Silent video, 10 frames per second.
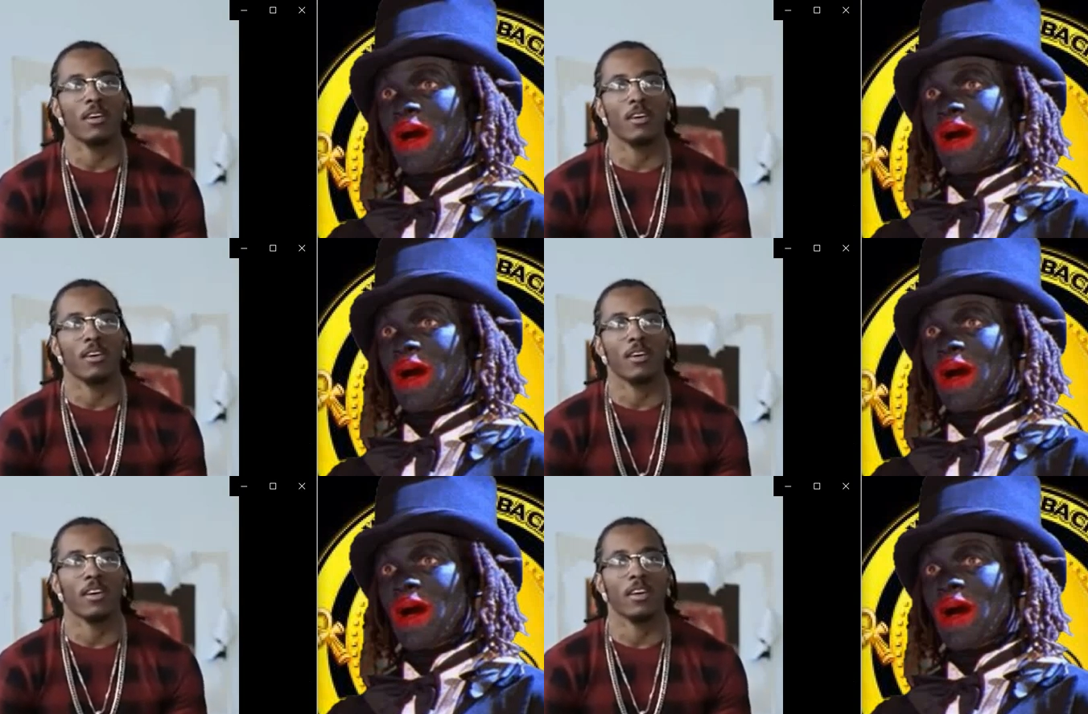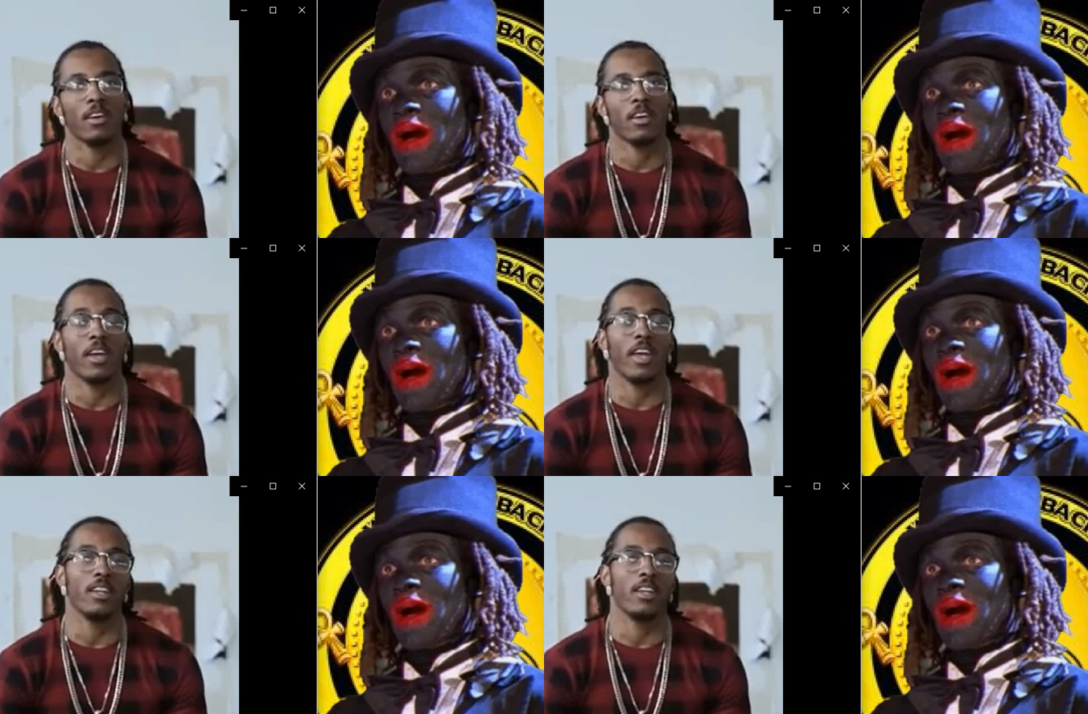Speaker 1: uh,
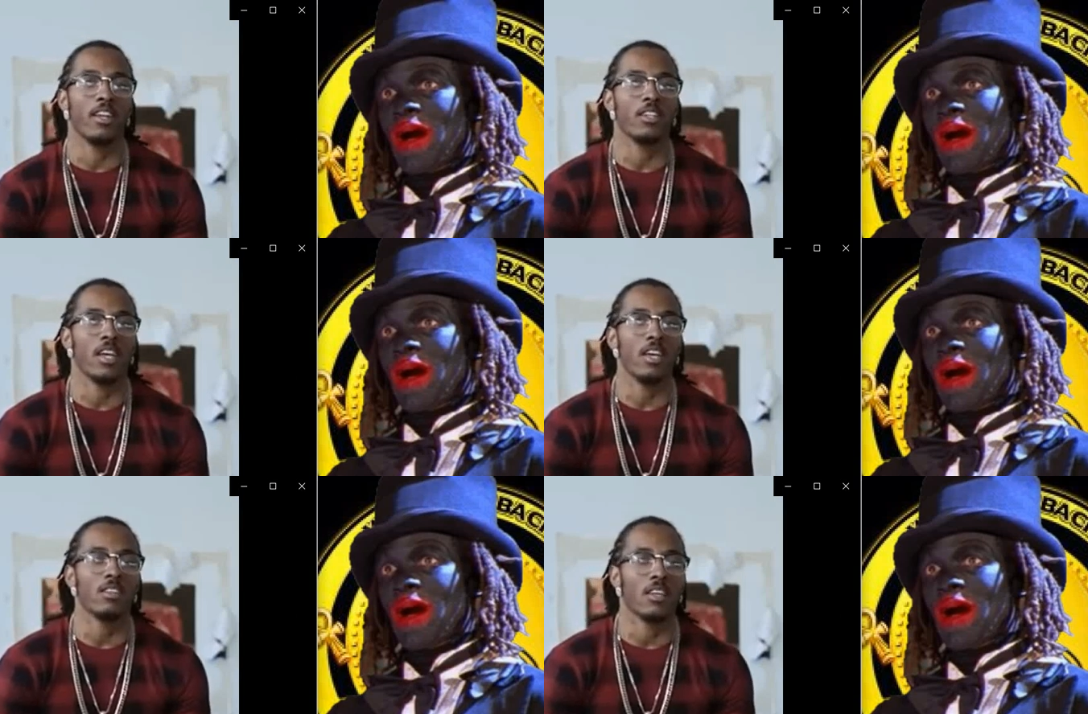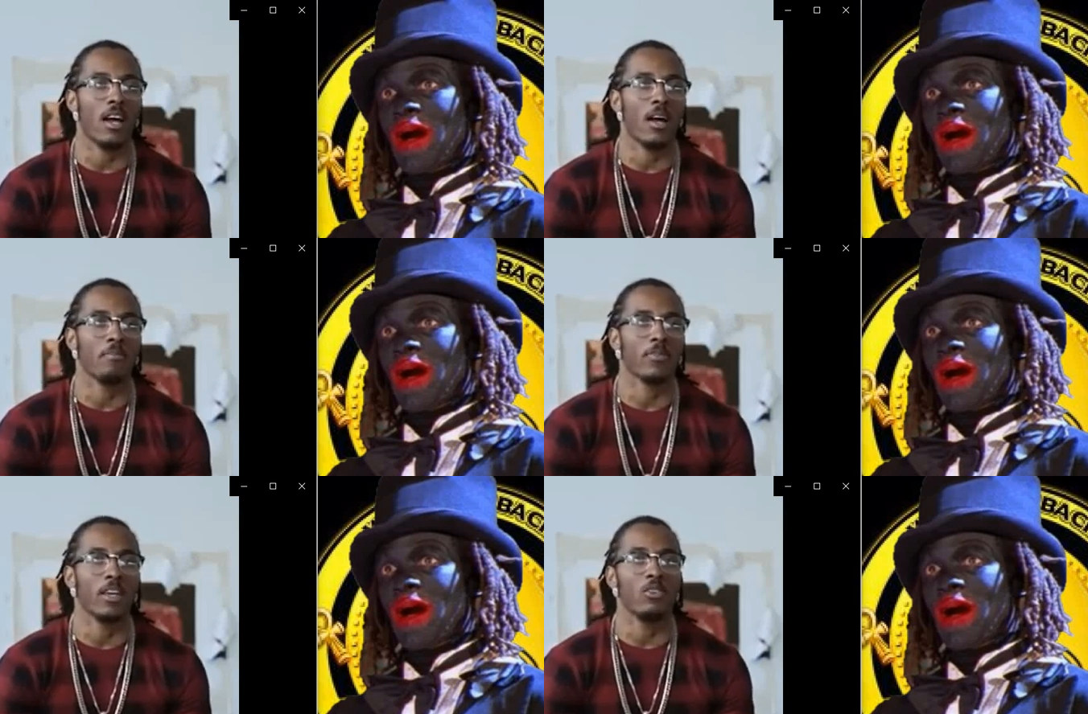and the Nation of
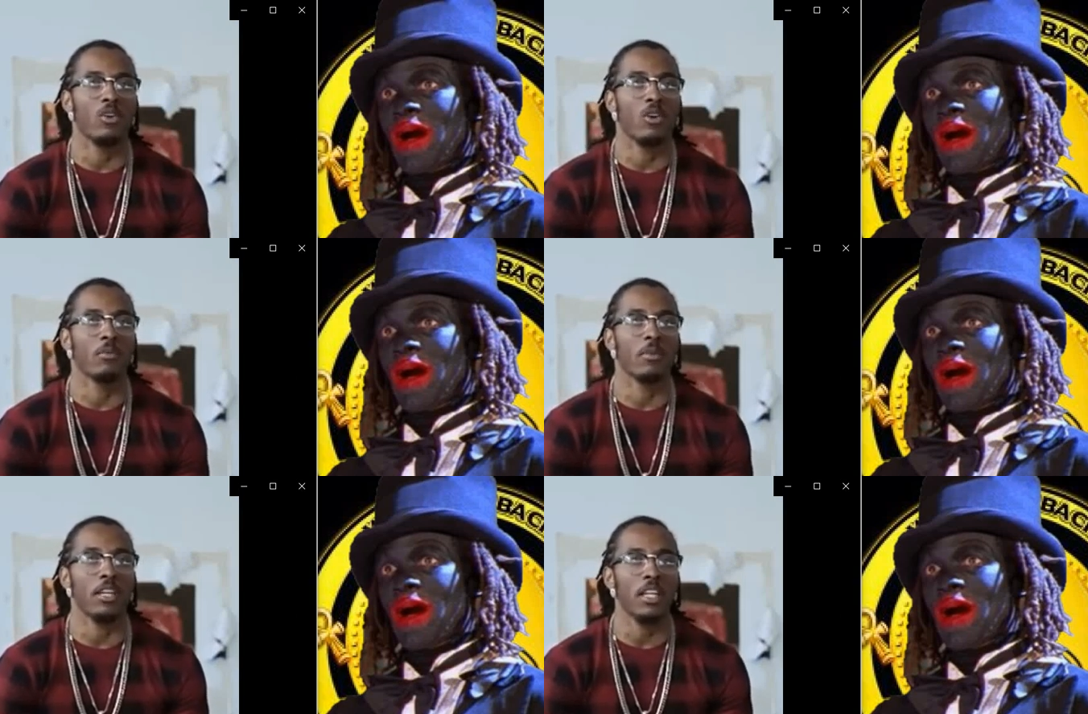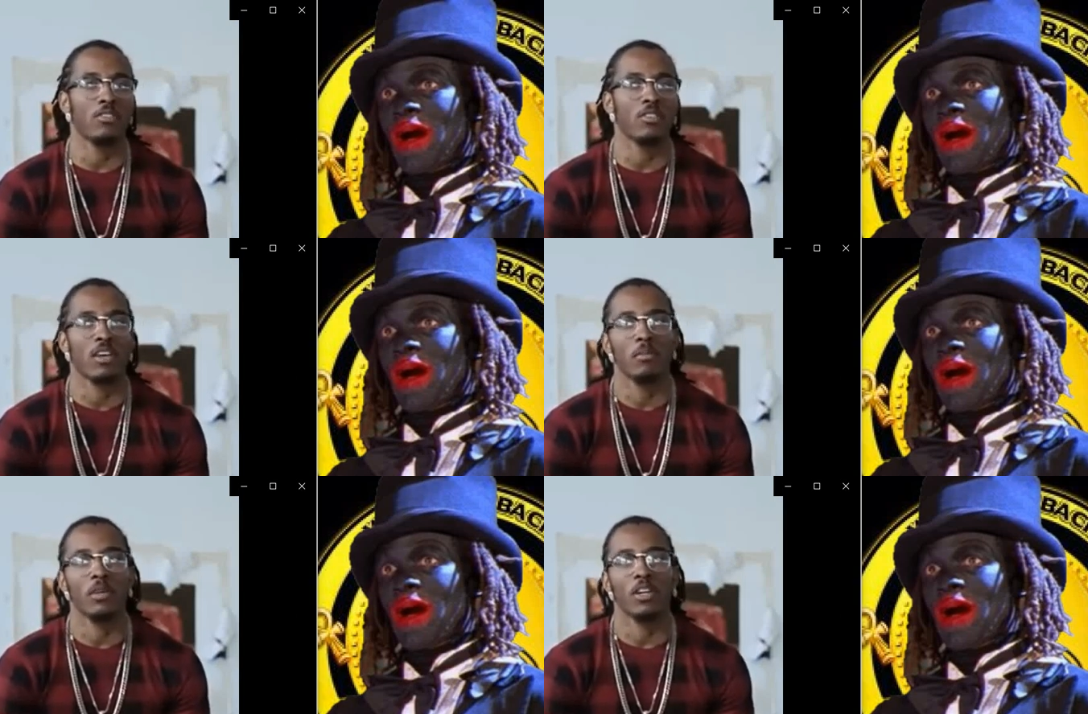Islam, and you know their
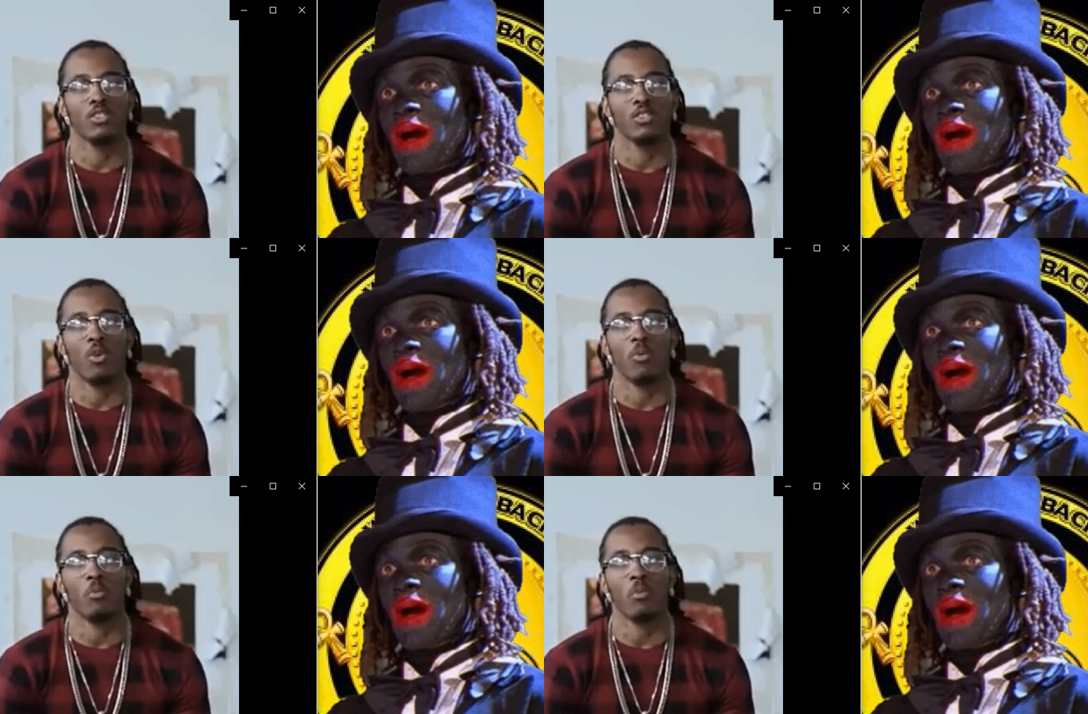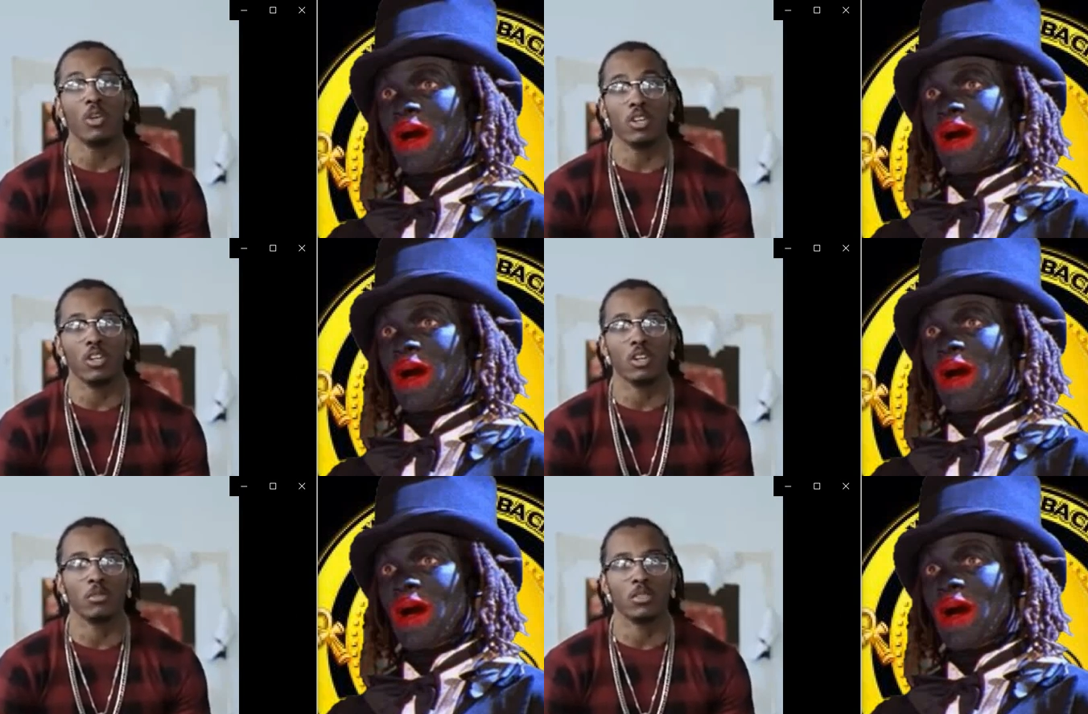beliefs, because you know
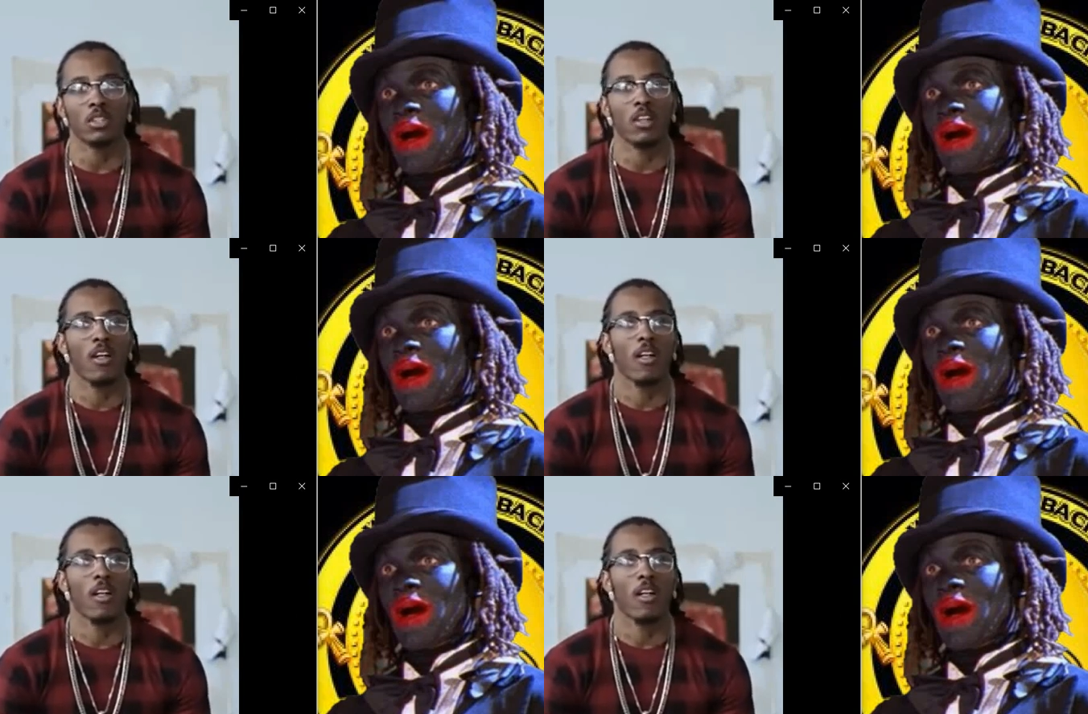Muslims,